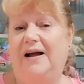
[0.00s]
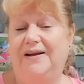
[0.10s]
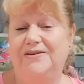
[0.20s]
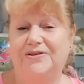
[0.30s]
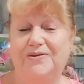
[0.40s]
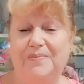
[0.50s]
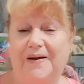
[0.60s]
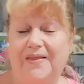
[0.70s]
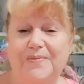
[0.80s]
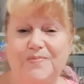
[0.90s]
I can talk
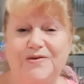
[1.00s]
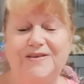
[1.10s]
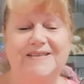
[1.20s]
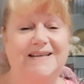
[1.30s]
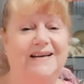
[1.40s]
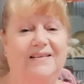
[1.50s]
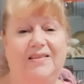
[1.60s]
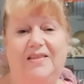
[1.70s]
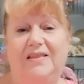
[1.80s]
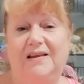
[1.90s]
about the music,
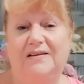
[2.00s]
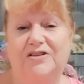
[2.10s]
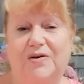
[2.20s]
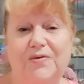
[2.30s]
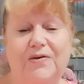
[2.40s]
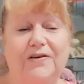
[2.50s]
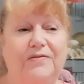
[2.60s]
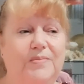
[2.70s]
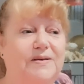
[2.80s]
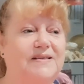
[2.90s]
the genre
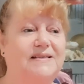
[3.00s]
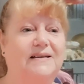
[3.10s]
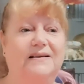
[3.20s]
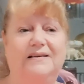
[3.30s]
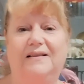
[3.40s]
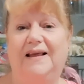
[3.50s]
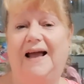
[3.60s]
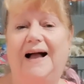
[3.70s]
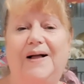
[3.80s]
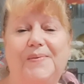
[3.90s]
of music, the
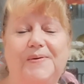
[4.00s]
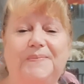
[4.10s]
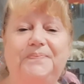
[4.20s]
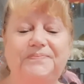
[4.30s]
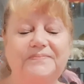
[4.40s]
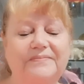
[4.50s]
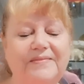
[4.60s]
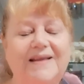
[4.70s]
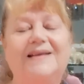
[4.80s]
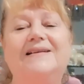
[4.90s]
album.
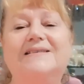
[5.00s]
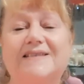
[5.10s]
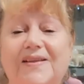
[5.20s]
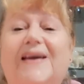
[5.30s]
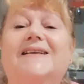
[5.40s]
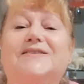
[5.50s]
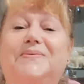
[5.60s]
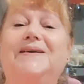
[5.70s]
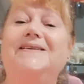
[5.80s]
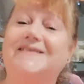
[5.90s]
So that's
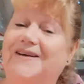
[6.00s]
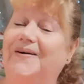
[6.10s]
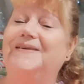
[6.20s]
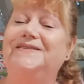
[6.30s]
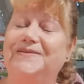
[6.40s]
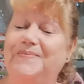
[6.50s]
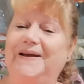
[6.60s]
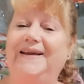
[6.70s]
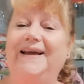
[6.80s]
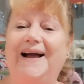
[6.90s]
what it's going to
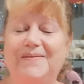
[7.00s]
be